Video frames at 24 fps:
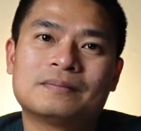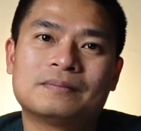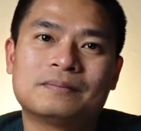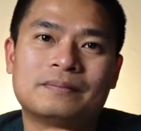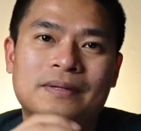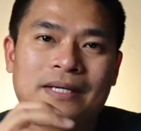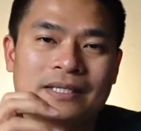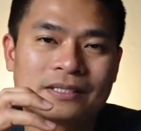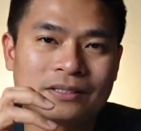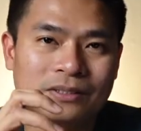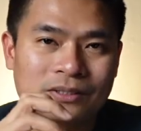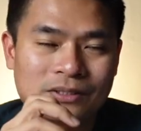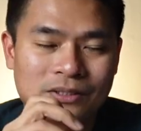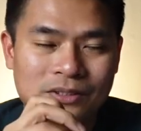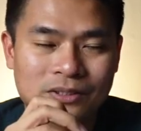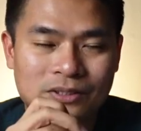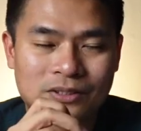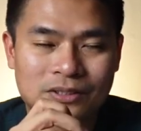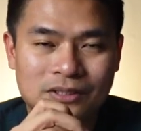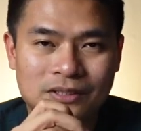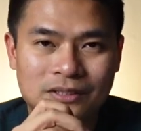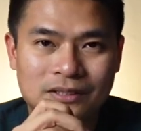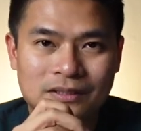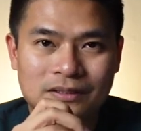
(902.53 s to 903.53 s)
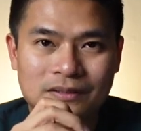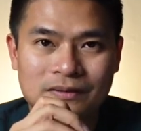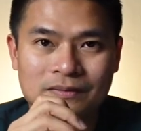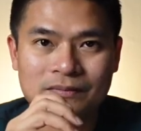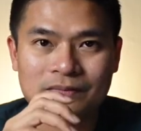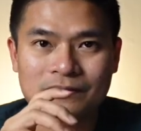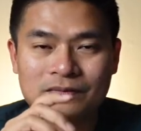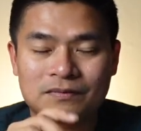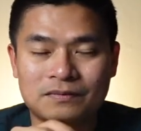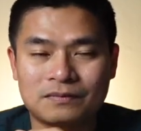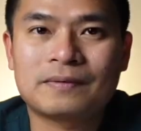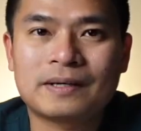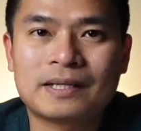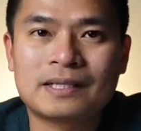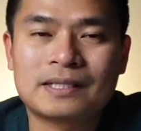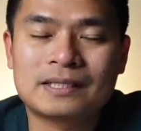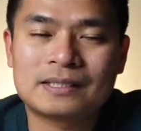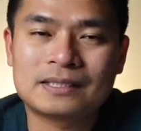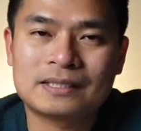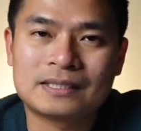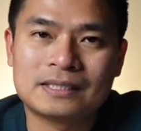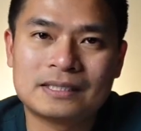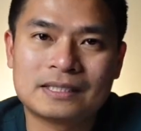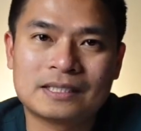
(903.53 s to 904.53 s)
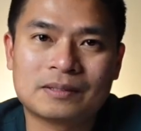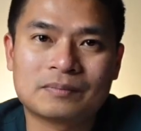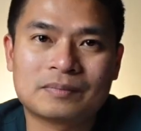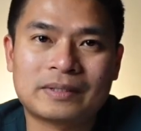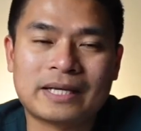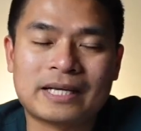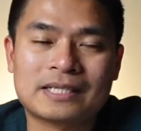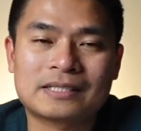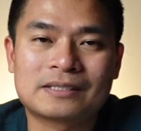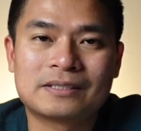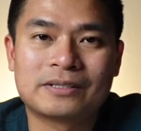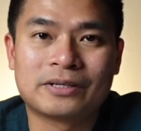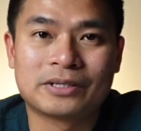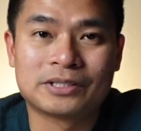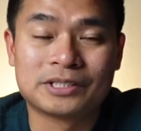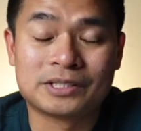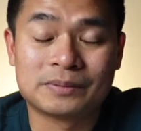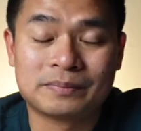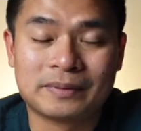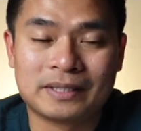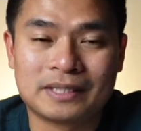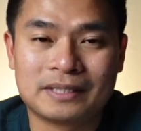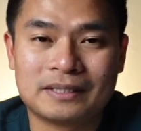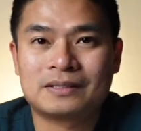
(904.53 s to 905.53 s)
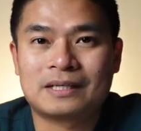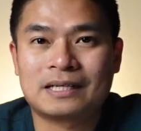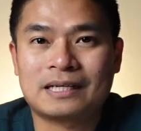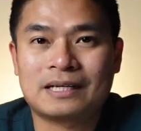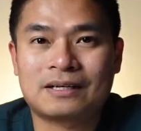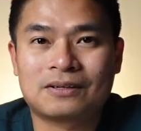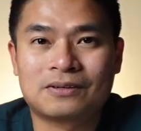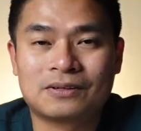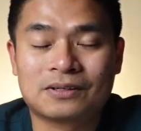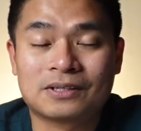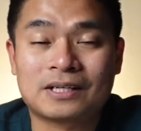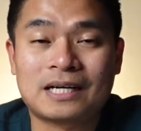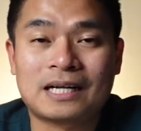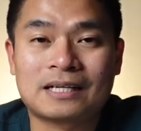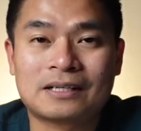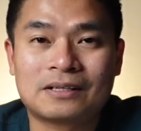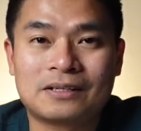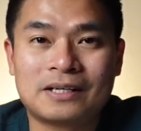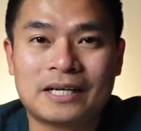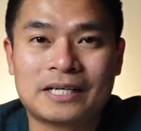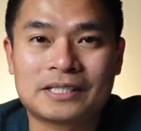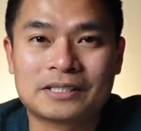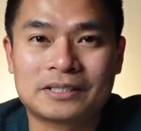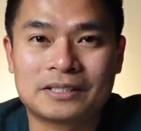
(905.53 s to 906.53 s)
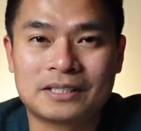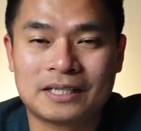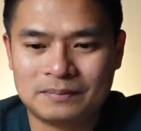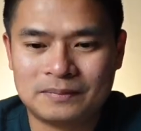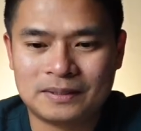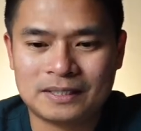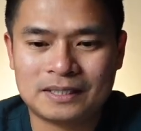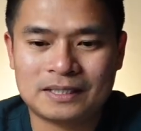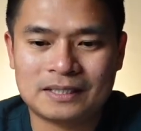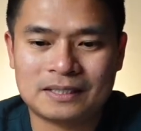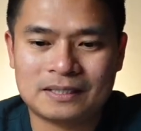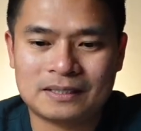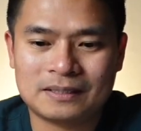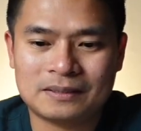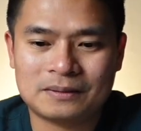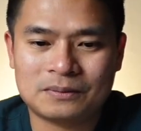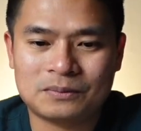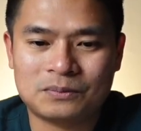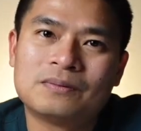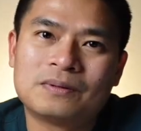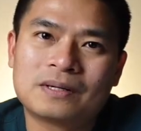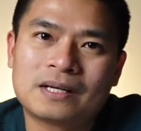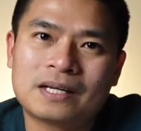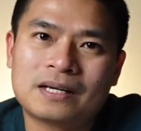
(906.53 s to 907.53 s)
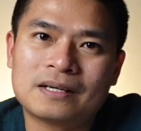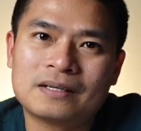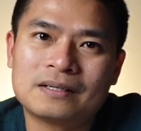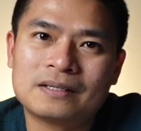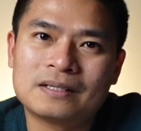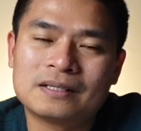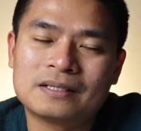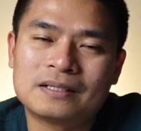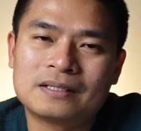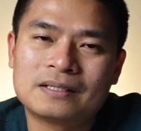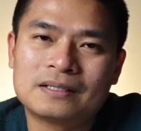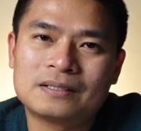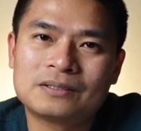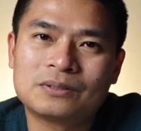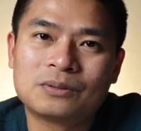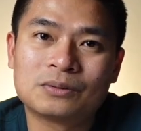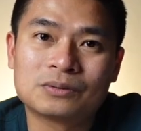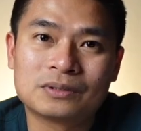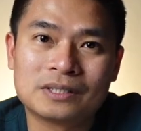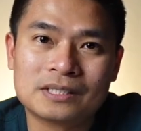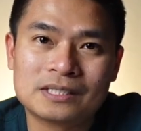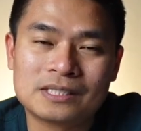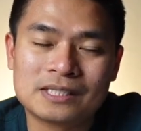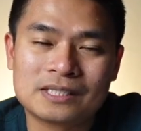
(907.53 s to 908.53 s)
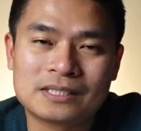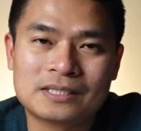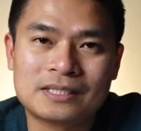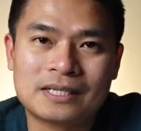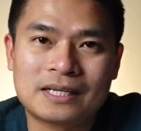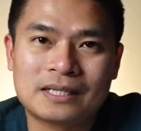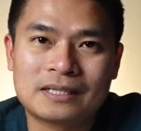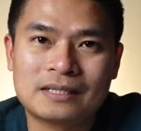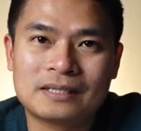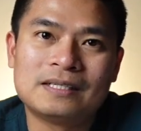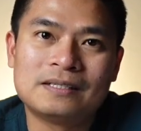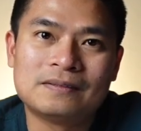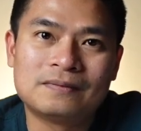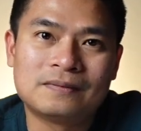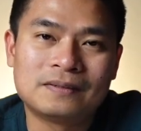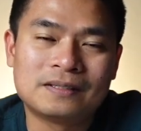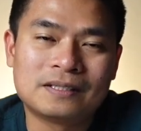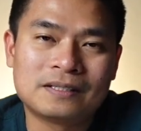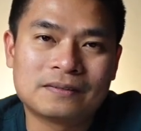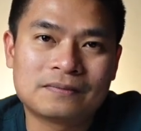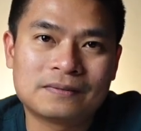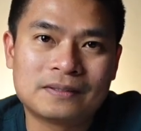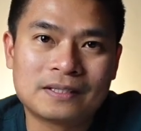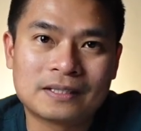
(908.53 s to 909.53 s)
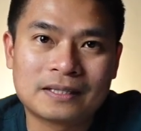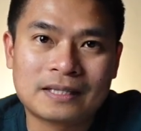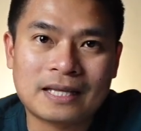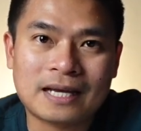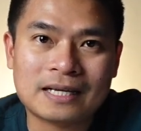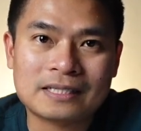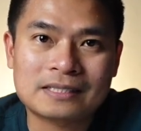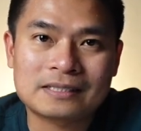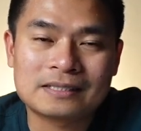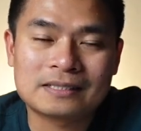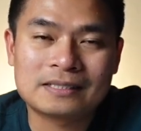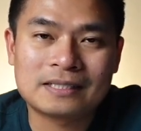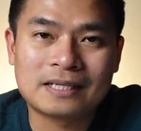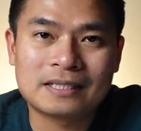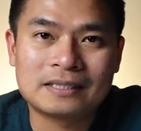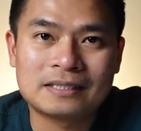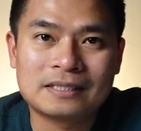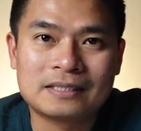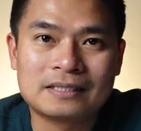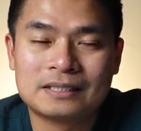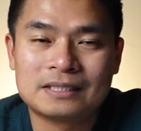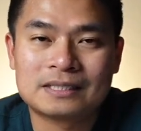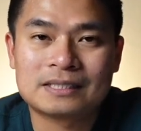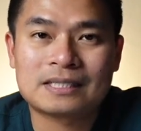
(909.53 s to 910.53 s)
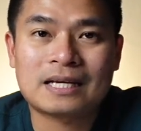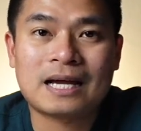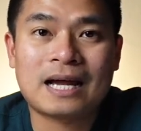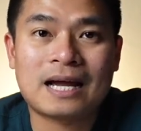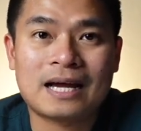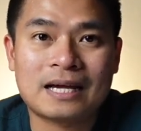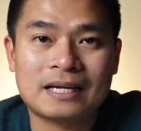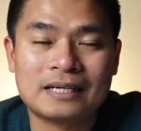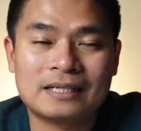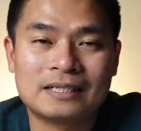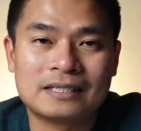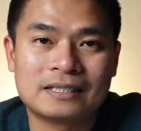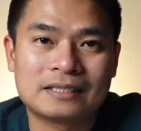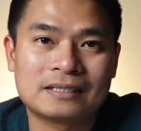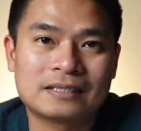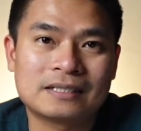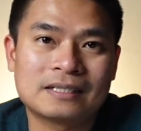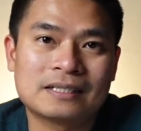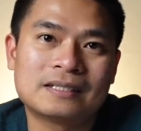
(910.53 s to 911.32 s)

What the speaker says: based on your final income tax lodgement or calculation. But what I noticed is that even if the tax rate is high here,